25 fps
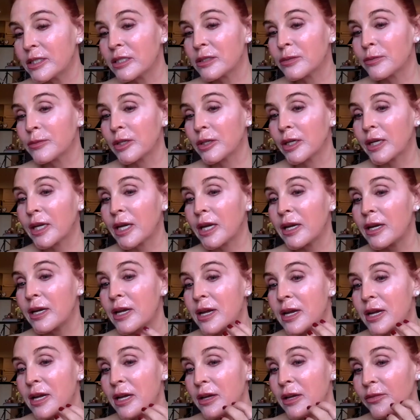working.
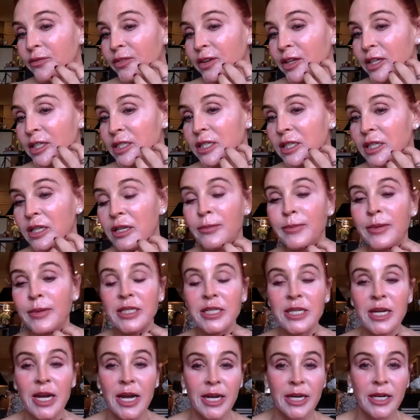It feels a little bit
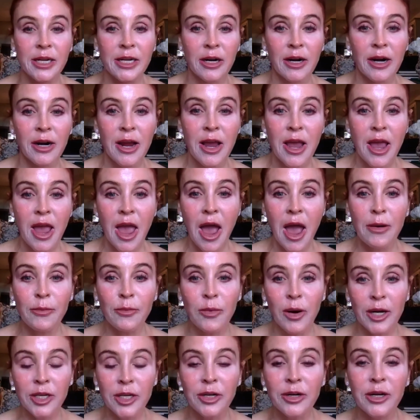tighter. And
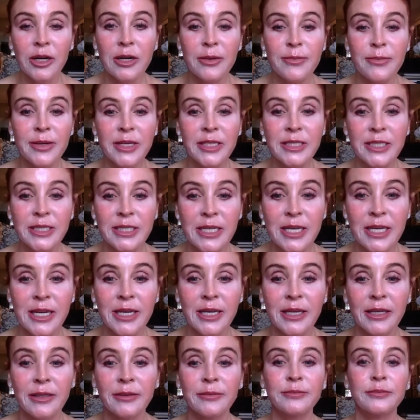what you're gonna be
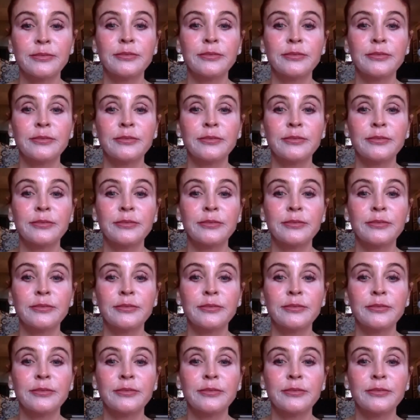seeing,